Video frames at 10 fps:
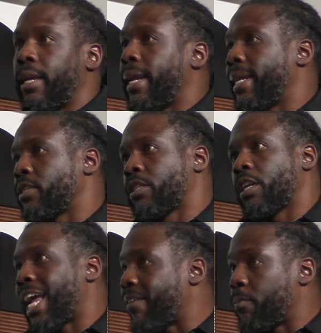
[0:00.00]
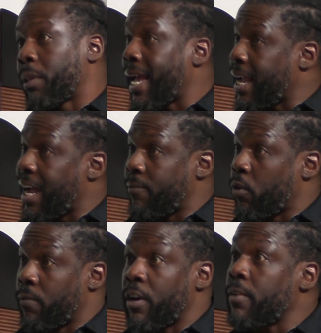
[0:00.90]
is going to have a black eye for
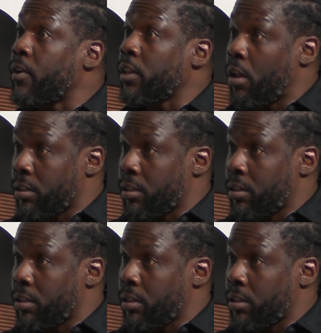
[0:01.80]
a very, very long